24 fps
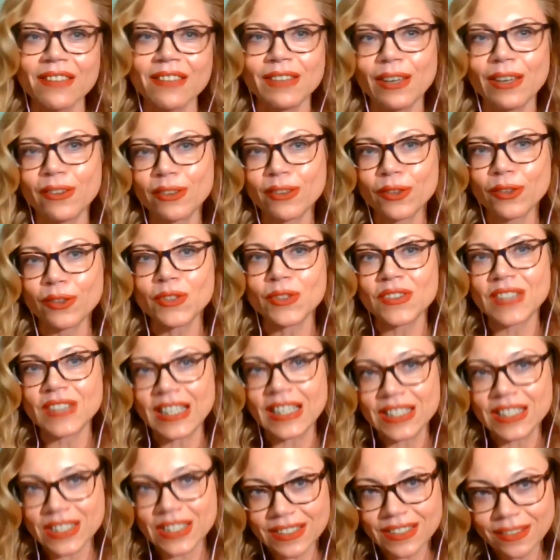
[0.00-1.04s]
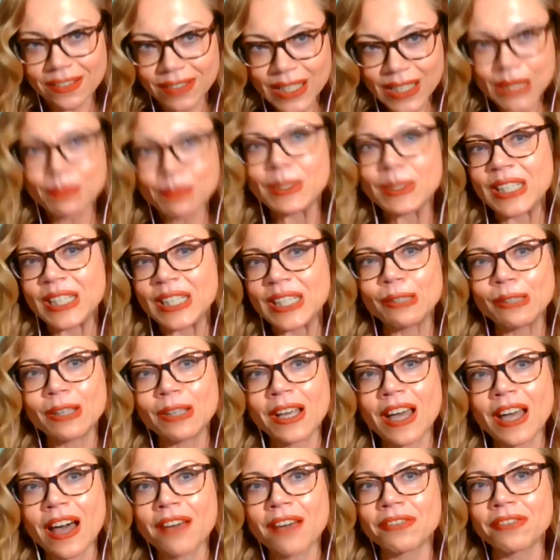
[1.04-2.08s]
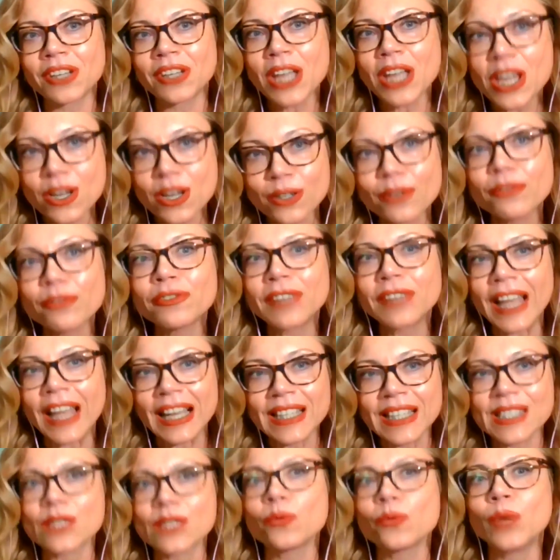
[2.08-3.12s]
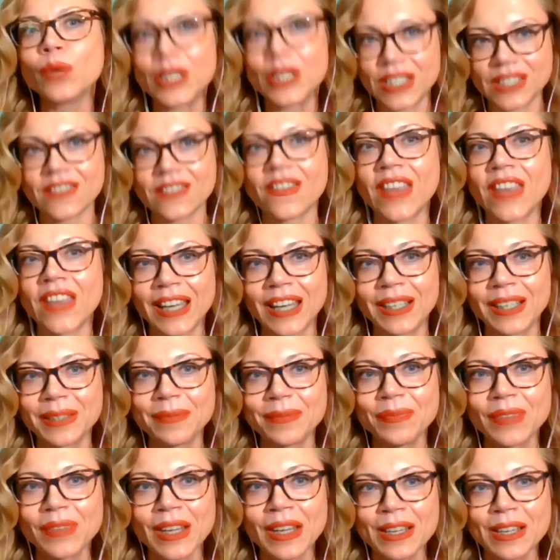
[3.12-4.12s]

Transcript: They thought that this particular cover reflects what is there.